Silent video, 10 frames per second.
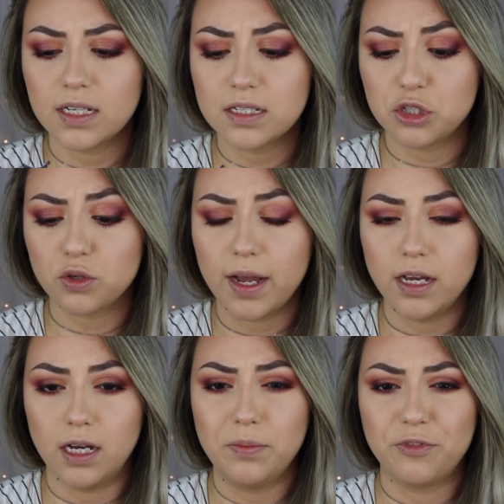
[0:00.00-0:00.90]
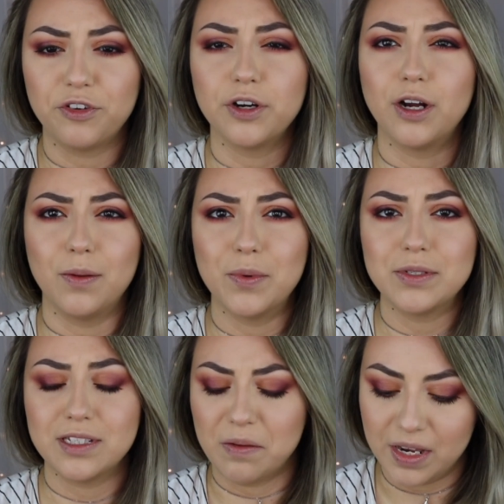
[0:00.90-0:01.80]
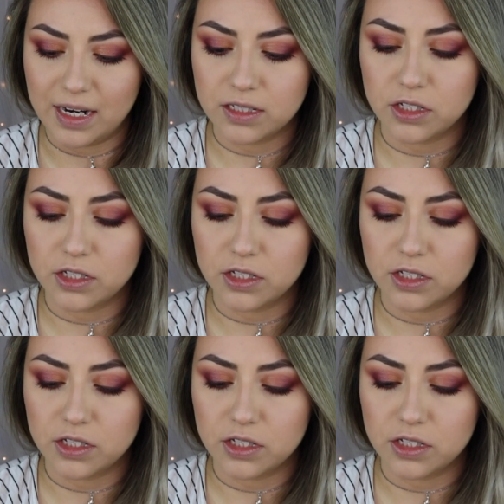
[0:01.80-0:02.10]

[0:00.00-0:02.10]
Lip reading: dry up for almost a minute.